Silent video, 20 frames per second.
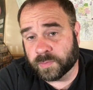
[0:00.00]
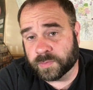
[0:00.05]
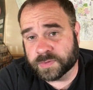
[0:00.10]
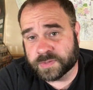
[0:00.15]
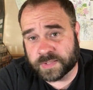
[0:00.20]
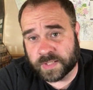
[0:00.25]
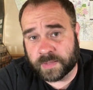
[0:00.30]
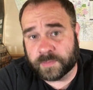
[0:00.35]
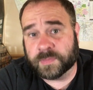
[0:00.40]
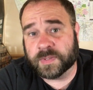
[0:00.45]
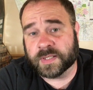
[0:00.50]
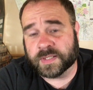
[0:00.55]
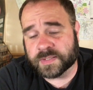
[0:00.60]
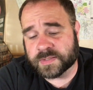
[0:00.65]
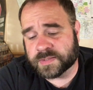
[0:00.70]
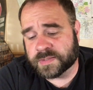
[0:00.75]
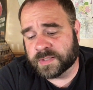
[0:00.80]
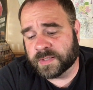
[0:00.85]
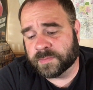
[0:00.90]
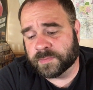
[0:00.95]
Same thing
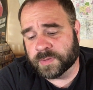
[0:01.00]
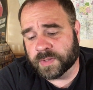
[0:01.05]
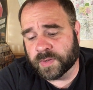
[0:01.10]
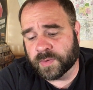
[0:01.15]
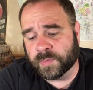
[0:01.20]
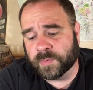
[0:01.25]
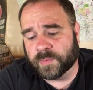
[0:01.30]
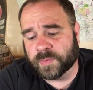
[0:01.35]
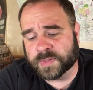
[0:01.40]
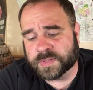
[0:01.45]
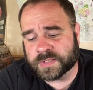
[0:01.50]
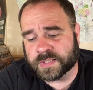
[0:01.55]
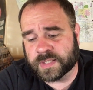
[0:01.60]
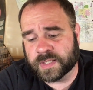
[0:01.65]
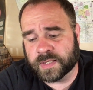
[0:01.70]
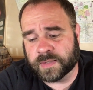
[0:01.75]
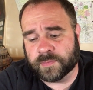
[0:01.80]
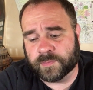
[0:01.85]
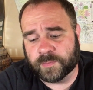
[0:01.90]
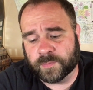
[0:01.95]
as Tim, though. Once
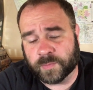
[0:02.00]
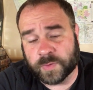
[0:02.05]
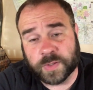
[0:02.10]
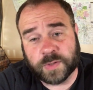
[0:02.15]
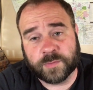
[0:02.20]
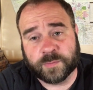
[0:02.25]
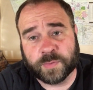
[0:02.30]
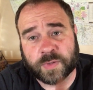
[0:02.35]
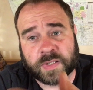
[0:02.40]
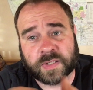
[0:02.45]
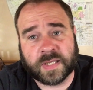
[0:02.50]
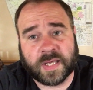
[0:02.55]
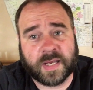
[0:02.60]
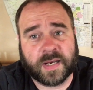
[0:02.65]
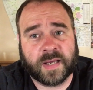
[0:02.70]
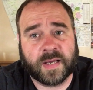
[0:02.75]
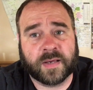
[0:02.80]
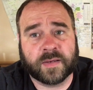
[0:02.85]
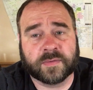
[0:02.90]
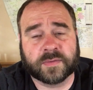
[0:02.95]
again, when you bring that
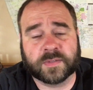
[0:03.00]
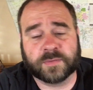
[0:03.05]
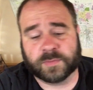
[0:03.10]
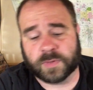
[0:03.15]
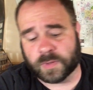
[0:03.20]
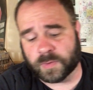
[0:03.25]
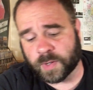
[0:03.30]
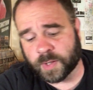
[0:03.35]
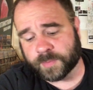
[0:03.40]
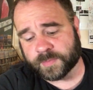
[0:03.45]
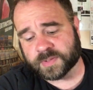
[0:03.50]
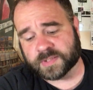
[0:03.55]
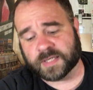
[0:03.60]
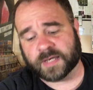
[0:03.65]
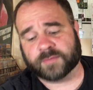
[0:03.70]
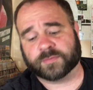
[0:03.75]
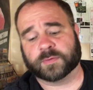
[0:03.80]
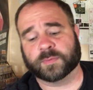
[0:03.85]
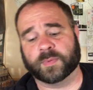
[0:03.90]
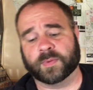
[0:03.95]
out, the requirements
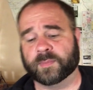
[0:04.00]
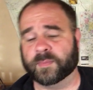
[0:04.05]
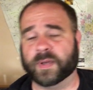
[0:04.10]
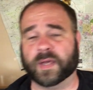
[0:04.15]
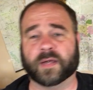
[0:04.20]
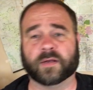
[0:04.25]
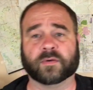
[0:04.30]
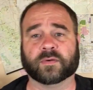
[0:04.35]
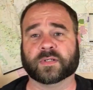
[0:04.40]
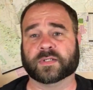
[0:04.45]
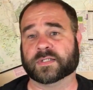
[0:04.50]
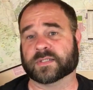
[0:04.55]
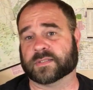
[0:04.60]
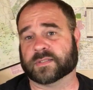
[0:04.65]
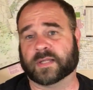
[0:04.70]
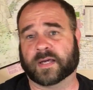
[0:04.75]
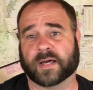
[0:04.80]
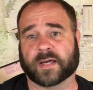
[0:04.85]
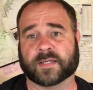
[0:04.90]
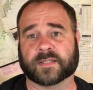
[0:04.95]
have to be met or it just
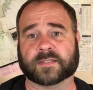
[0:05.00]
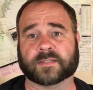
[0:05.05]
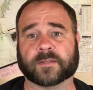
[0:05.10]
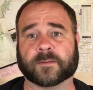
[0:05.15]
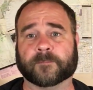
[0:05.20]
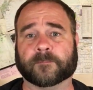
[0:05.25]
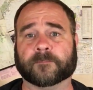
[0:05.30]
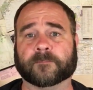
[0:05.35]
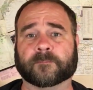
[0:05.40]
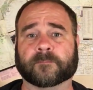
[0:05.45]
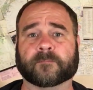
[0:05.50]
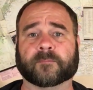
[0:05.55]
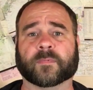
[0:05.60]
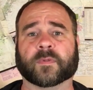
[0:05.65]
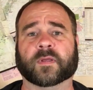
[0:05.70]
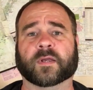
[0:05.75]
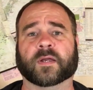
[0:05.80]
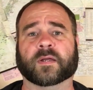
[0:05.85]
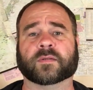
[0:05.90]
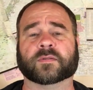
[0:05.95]
dies.
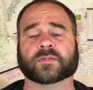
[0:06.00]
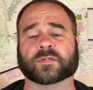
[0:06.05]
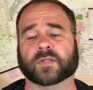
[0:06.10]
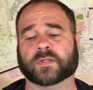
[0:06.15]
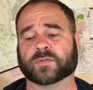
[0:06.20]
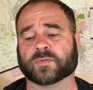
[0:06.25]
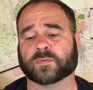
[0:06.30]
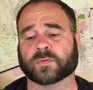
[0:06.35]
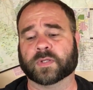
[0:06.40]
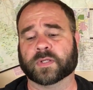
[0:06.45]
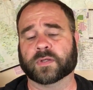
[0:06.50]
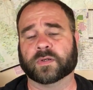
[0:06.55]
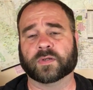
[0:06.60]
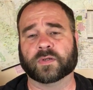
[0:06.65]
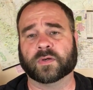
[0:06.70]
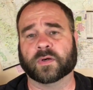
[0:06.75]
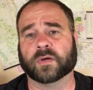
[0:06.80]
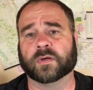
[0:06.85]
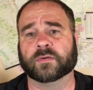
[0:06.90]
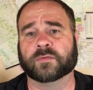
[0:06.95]
Okay, so it's a really good
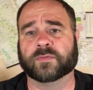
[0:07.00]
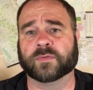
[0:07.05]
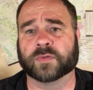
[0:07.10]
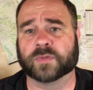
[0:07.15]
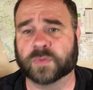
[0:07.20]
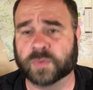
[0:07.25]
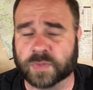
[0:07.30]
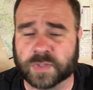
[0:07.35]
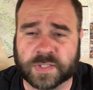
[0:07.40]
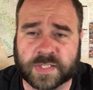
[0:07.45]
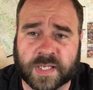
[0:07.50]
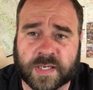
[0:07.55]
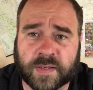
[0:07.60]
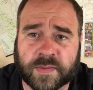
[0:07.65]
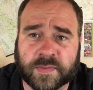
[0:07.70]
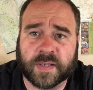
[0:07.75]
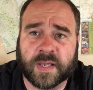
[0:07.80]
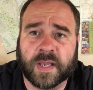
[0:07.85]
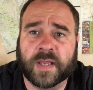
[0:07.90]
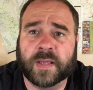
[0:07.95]
card for towards the
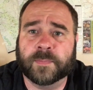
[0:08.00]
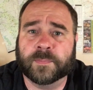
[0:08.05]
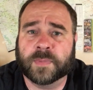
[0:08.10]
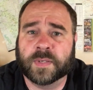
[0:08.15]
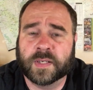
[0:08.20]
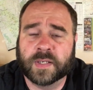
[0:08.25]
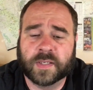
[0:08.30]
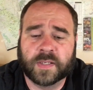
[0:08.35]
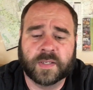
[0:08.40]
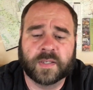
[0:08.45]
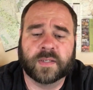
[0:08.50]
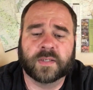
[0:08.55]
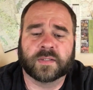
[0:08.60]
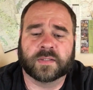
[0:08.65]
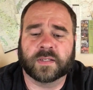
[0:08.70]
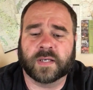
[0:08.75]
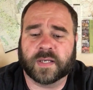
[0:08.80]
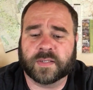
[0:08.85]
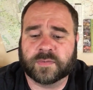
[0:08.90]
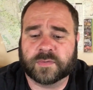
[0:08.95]
game,
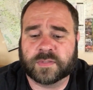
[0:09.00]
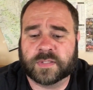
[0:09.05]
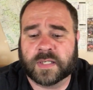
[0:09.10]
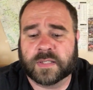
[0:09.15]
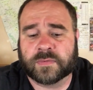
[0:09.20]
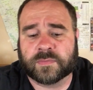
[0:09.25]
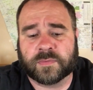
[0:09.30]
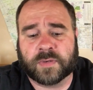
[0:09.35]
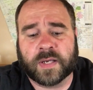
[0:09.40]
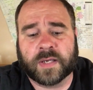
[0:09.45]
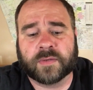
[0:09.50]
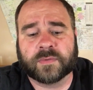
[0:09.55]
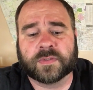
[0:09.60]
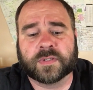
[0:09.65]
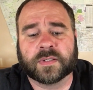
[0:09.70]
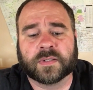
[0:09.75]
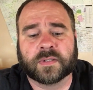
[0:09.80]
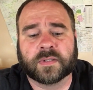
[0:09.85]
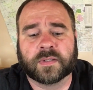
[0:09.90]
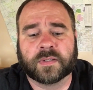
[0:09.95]
9th or 10th
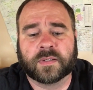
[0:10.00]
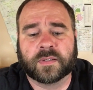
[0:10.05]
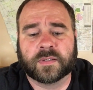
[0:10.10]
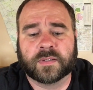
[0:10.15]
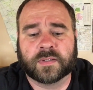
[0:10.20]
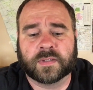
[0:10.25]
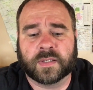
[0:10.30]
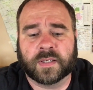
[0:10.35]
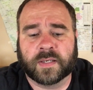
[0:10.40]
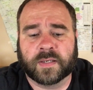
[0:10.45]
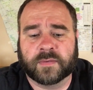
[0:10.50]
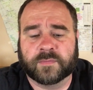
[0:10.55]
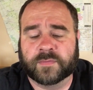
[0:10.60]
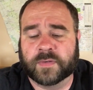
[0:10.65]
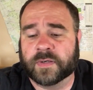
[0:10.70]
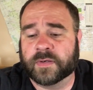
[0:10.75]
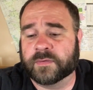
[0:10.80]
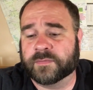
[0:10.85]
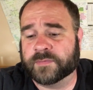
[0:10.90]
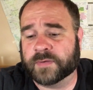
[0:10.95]
round.
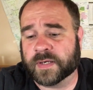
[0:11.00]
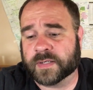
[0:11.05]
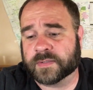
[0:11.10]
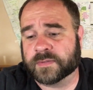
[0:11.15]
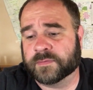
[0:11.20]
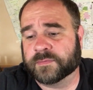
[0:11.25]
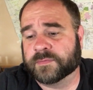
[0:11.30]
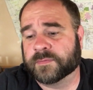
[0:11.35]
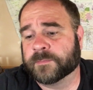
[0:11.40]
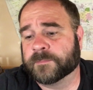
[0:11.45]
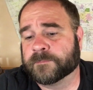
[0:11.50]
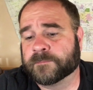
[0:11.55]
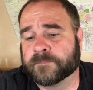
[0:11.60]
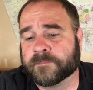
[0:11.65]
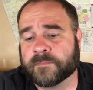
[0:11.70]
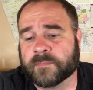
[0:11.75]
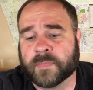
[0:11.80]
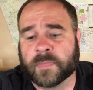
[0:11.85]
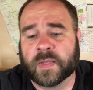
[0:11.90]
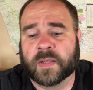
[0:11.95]
Very effective.
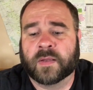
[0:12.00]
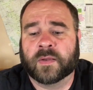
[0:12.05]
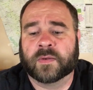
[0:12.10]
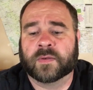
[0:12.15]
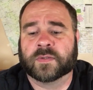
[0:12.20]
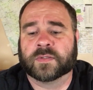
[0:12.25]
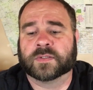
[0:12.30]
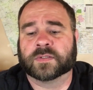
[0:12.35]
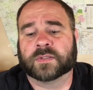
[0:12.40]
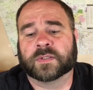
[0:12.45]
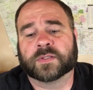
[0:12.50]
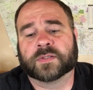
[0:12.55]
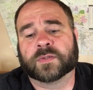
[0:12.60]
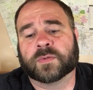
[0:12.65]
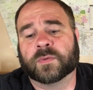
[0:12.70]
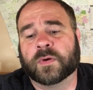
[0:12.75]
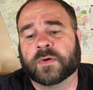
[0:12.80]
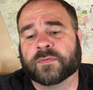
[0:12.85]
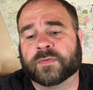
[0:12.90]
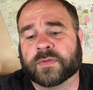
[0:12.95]
Let's
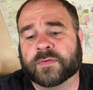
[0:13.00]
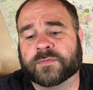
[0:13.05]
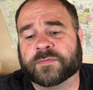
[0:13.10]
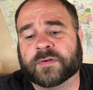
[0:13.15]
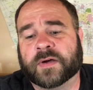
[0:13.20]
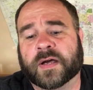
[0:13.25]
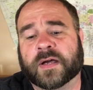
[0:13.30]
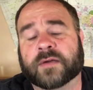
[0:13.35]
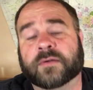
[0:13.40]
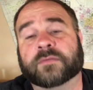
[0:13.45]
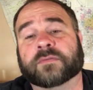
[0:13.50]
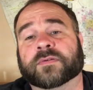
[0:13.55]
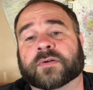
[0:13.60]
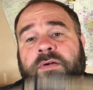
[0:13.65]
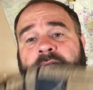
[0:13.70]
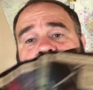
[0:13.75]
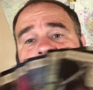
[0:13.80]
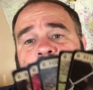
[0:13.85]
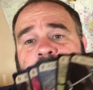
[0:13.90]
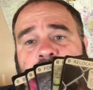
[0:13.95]
go over the 5
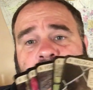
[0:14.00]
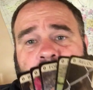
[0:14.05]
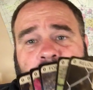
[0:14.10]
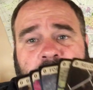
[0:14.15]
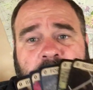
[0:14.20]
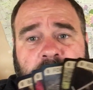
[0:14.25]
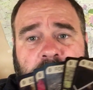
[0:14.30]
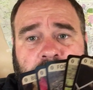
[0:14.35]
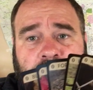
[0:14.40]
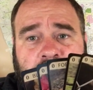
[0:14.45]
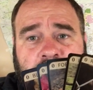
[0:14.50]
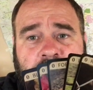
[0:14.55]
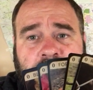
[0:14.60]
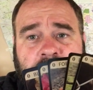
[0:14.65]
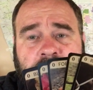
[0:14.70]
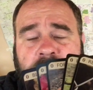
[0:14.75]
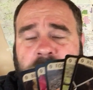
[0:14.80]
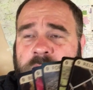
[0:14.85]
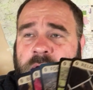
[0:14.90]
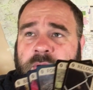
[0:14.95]
special
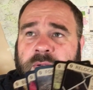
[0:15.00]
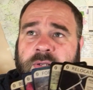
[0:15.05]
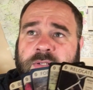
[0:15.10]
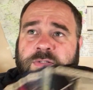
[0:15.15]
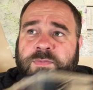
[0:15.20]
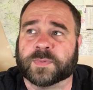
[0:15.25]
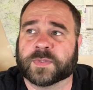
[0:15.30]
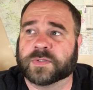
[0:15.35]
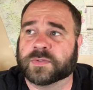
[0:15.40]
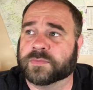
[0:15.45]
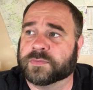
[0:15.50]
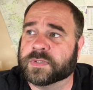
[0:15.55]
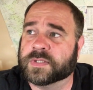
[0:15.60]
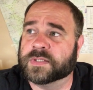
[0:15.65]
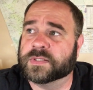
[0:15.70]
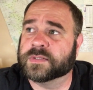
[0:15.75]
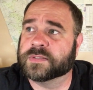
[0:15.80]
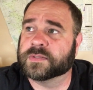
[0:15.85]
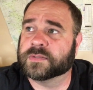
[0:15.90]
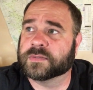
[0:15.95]
regions. No, not special
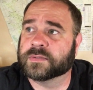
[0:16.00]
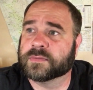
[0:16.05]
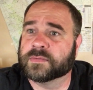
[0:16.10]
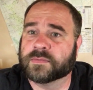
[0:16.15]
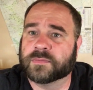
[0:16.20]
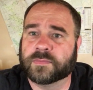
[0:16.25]
regions.